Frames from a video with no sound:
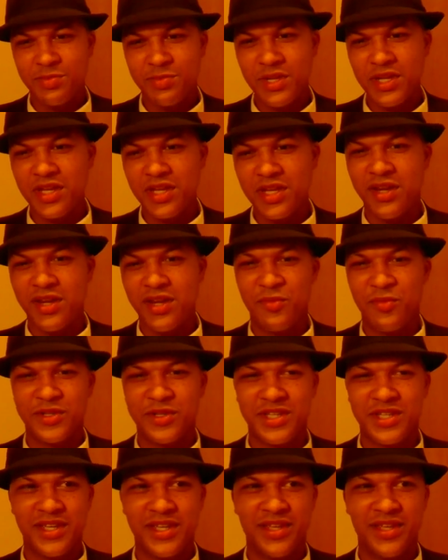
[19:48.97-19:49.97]
of
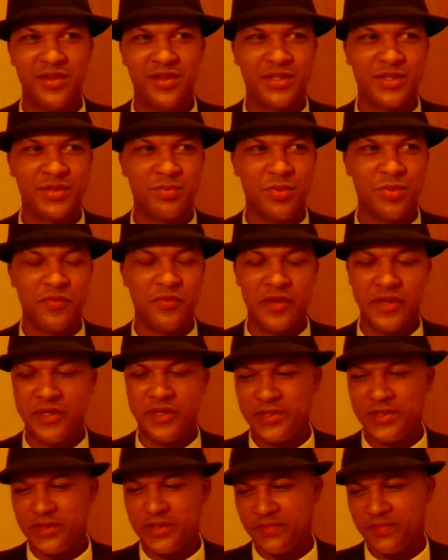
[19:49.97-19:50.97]
ridiculous
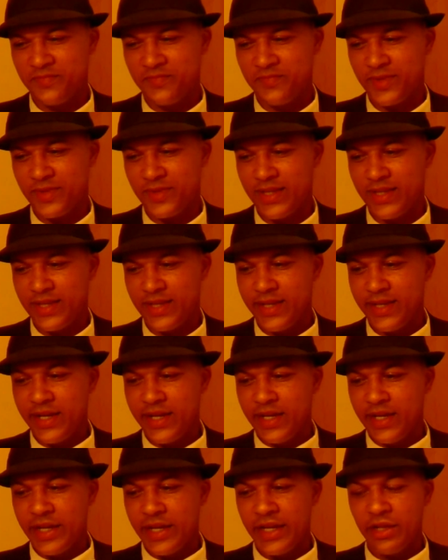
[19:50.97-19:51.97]
movies, it
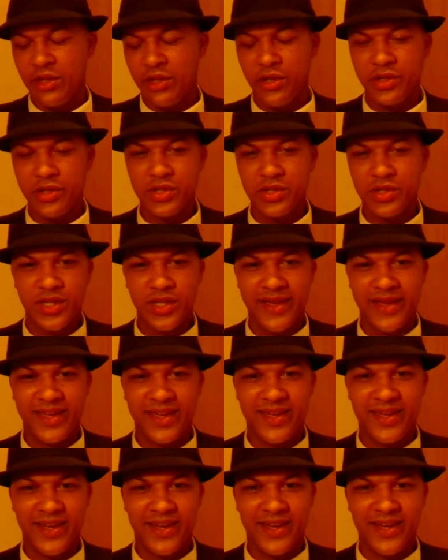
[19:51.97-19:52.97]
looks like
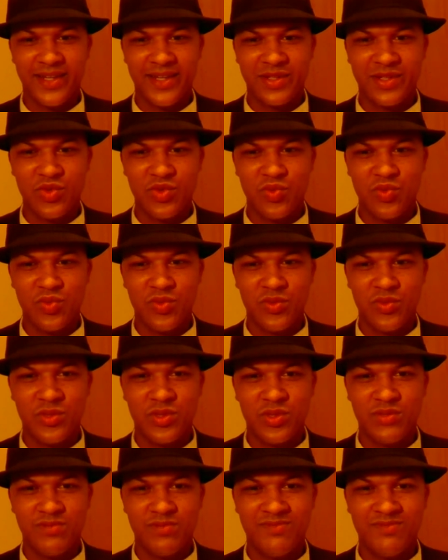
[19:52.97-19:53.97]
the
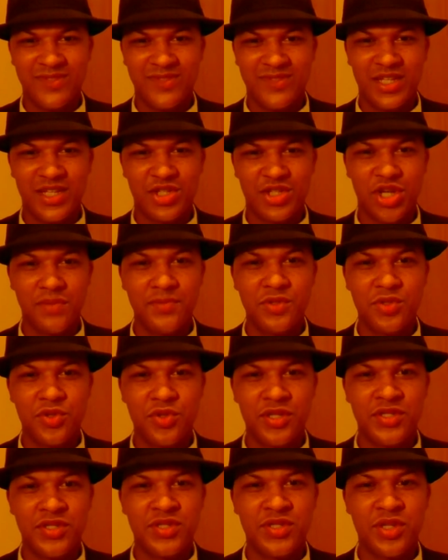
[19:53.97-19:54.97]
Jump Street
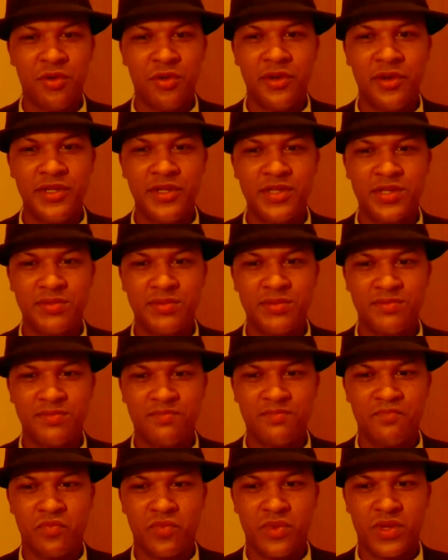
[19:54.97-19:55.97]
series,
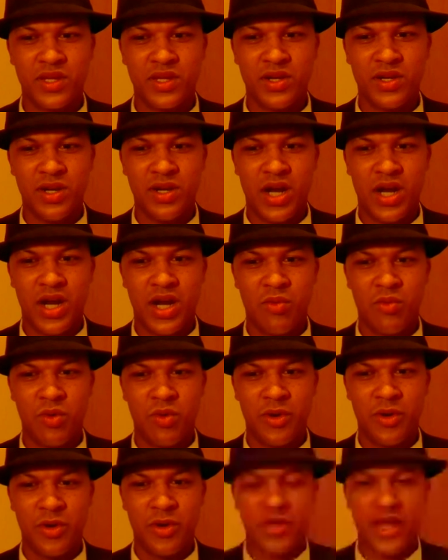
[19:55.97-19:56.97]
where you
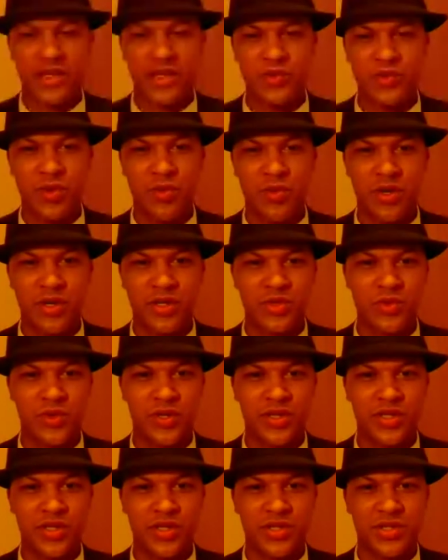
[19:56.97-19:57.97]
had 21 and 22
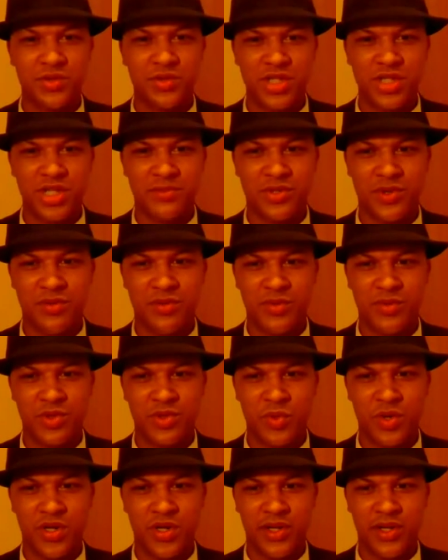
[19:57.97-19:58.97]
Jump Street, which were
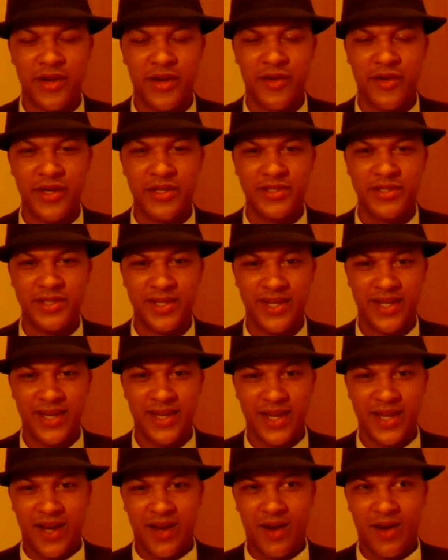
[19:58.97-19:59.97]
hilarious,
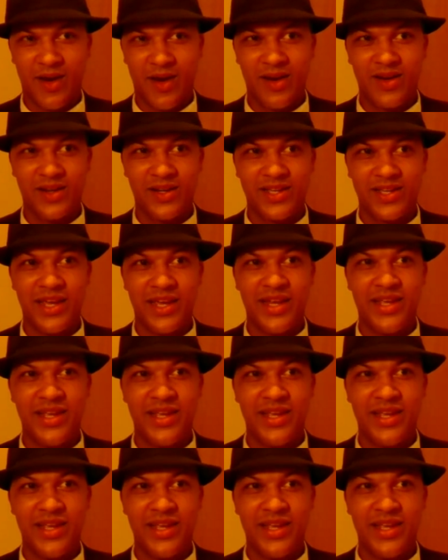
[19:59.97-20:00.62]
are getting